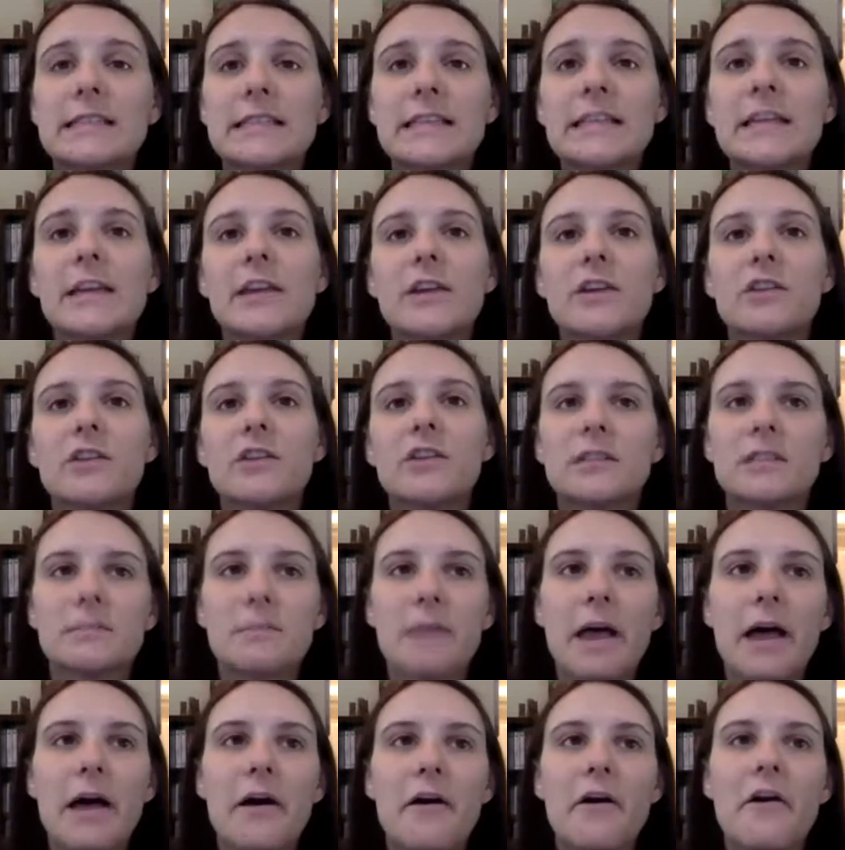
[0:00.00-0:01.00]
stinkier the
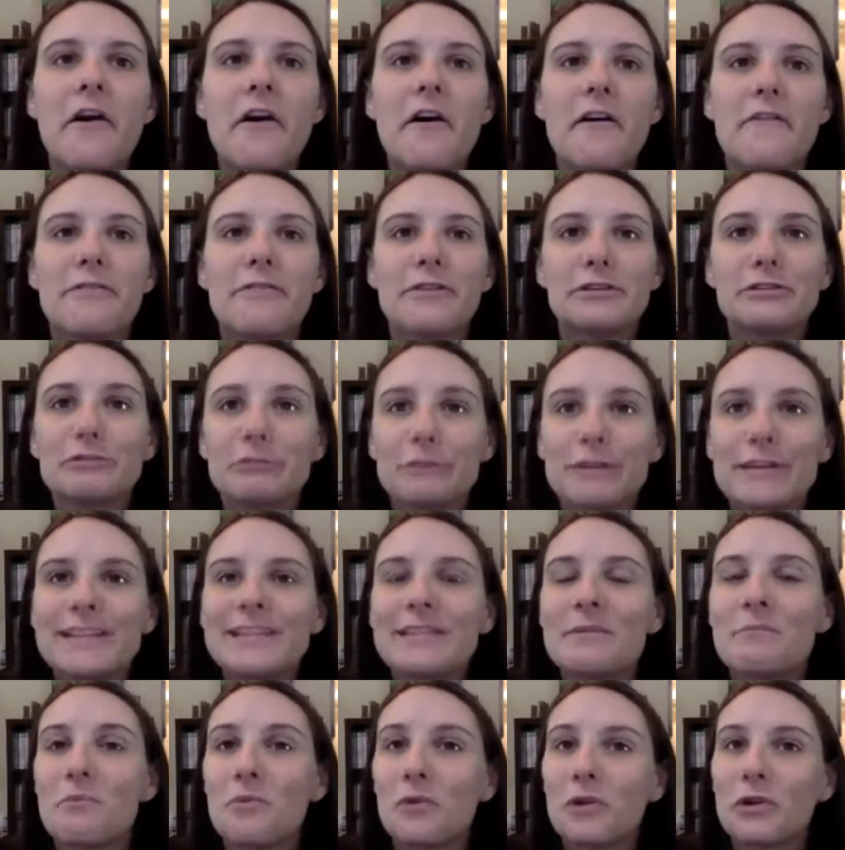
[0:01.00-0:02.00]
smell of the
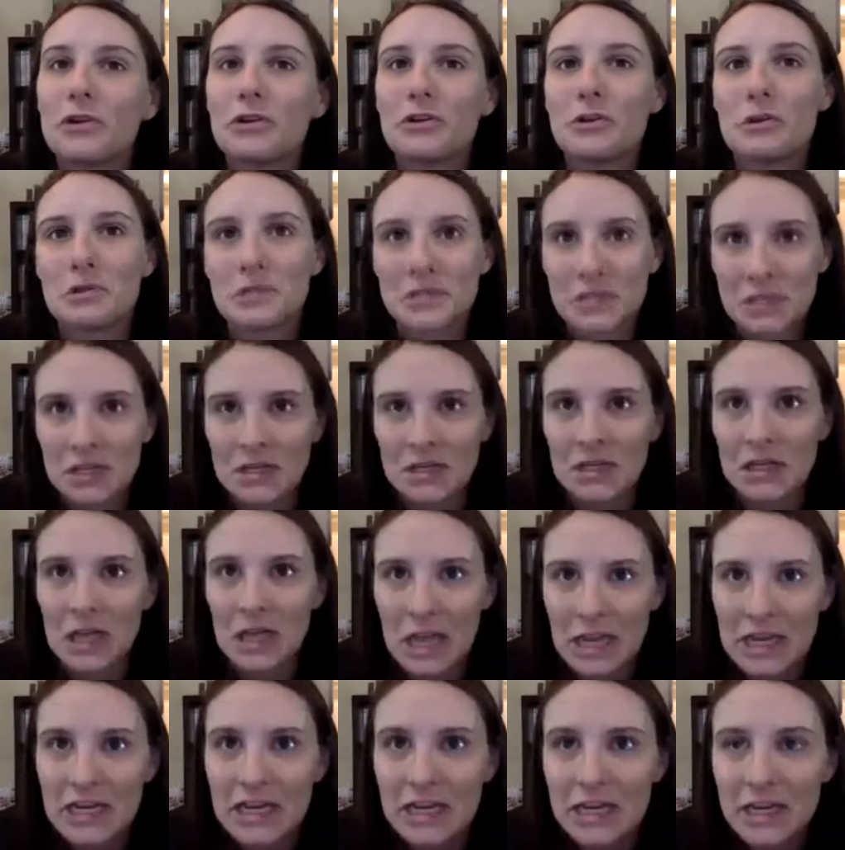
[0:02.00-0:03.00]
treat, the more your dog's going to
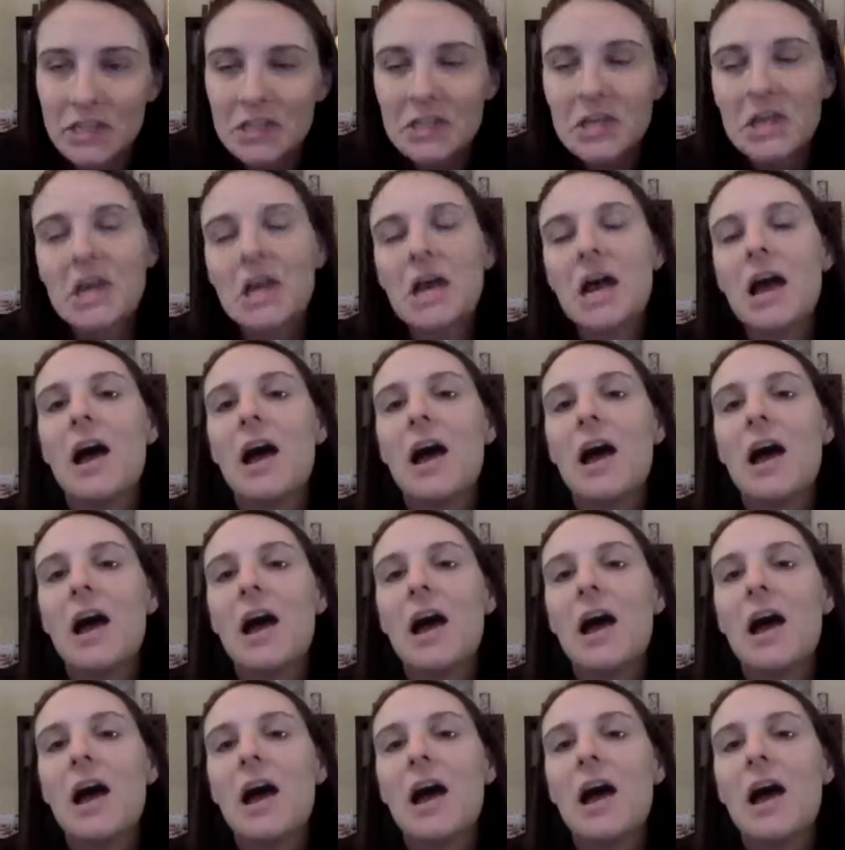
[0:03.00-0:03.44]
like it.